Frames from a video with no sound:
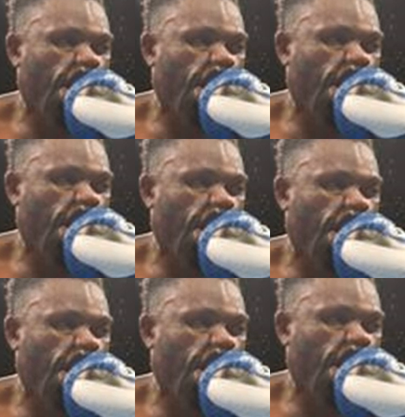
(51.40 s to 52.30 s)
minutes
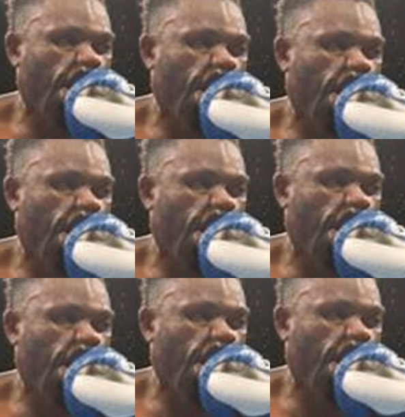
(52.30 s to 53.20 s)
because
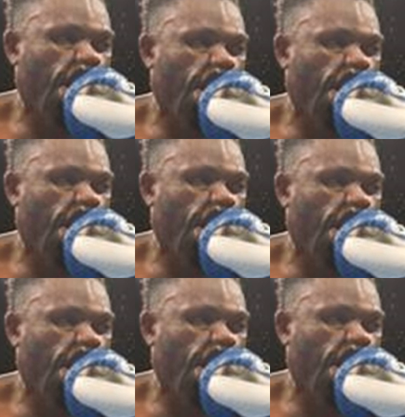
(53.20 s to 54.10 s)
I
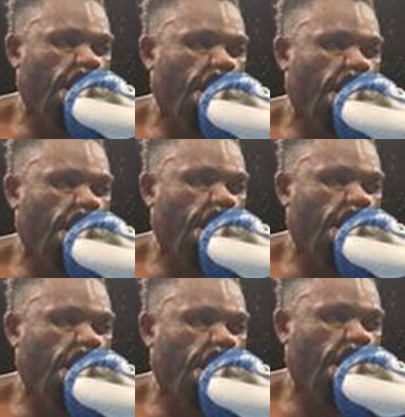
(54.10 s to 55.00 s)
realized Blue Blood
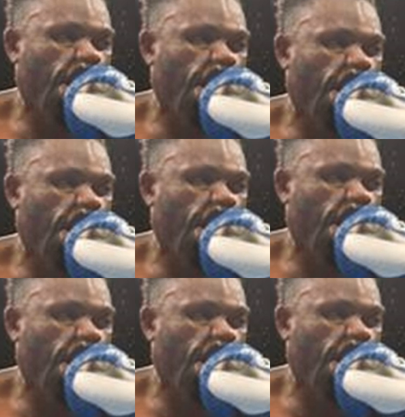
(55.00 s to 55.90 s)
Sports was on,
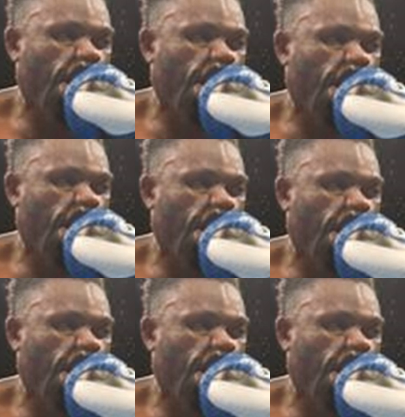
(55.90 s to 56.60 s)
and